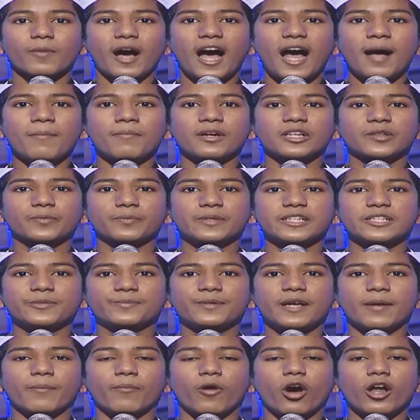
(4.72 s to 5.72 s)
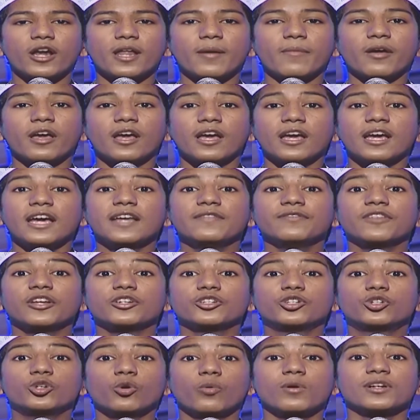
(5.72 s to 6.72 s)
Muhammad, peace be upon him, in the
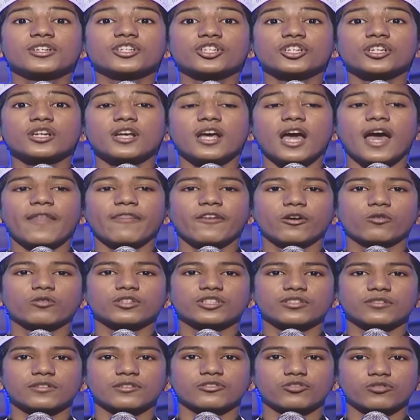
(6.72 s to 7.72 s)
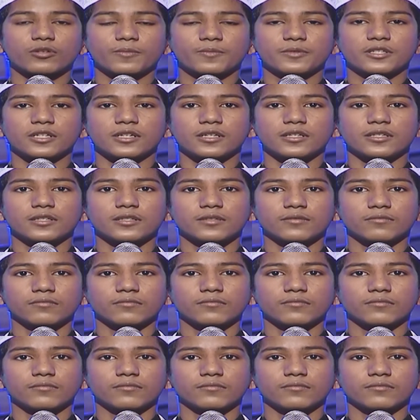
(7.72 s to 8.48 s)
Jewish and the Christian scriptures.